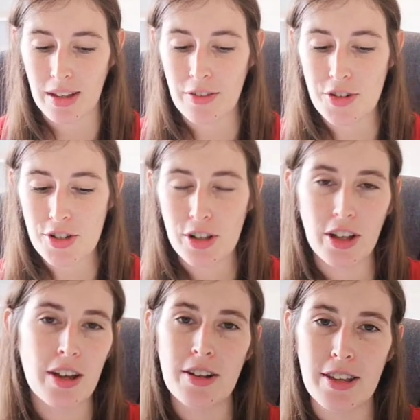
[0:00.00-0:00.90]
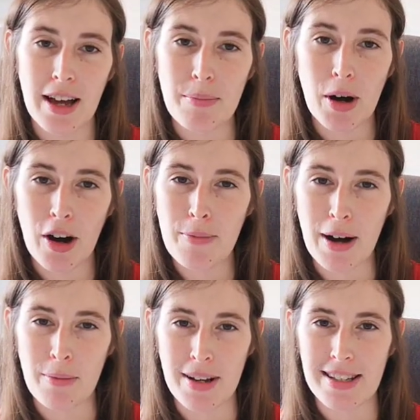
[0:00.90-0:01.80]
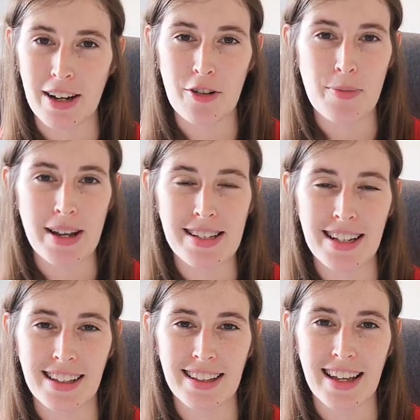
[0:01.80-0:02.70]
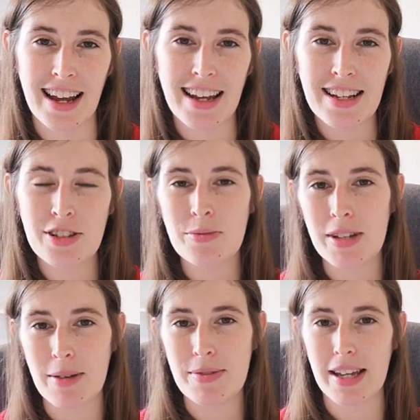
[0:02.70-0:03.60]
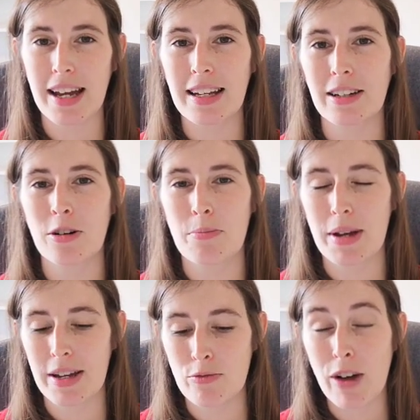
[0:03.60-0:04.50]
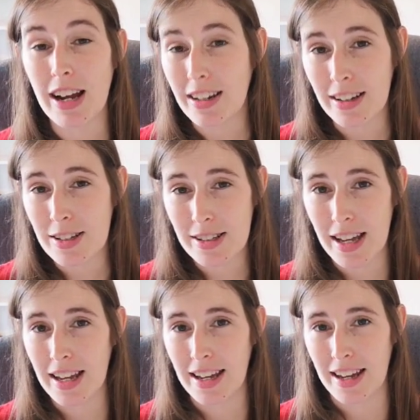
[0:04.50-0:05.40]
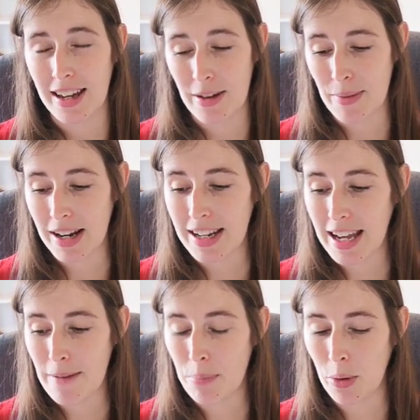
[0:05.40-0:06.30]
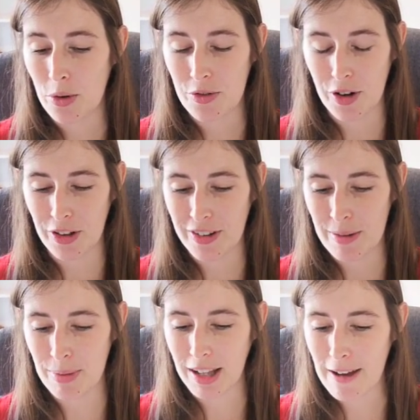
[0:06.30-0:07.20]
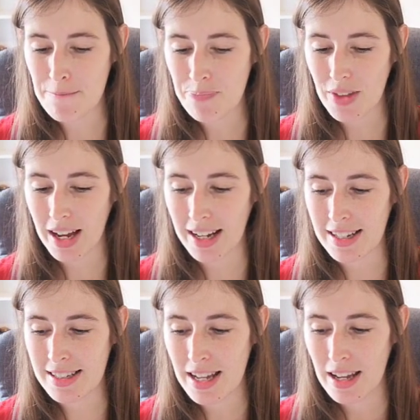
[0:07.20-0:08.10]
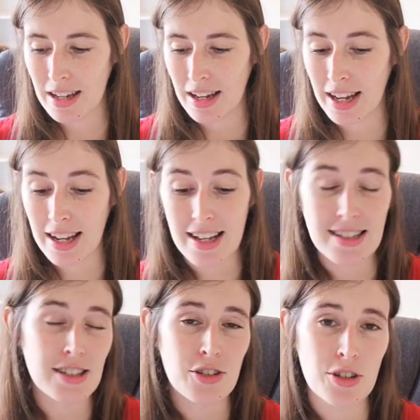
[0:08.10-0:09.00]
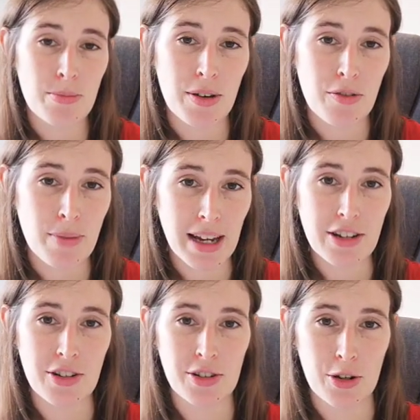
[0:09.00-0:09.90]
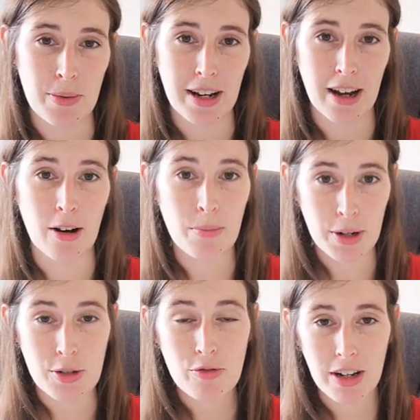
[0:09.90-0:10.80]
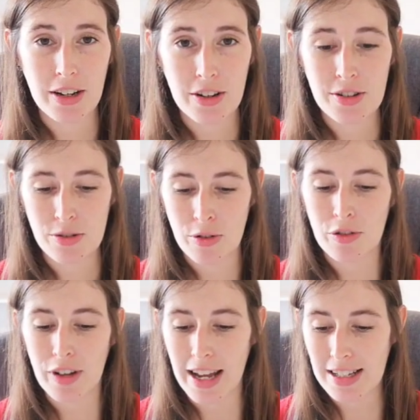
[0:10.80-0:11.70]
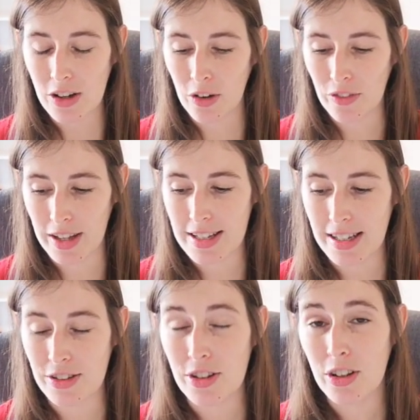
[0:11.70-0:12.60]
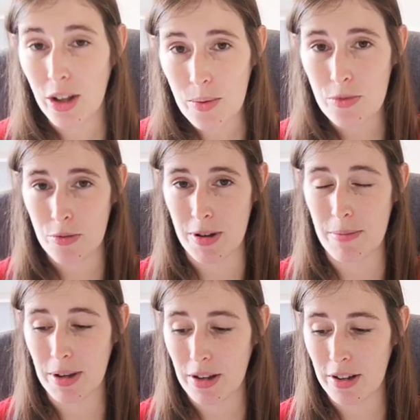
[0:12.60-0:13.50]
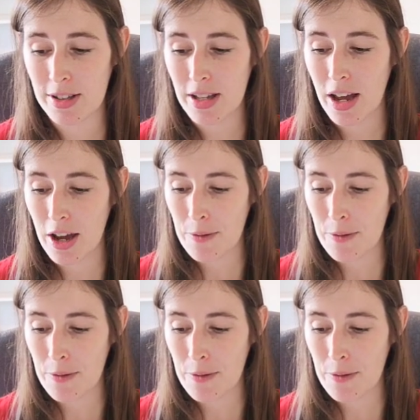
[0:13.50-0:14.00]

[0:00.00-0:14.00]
I've just learned that part about myself, basically, that I can sometimes get a little bit reckless. I can get bored following a plan, and I guess it's just a bit of impatience coming out. But it's really good to reflect on this and to learn from it, because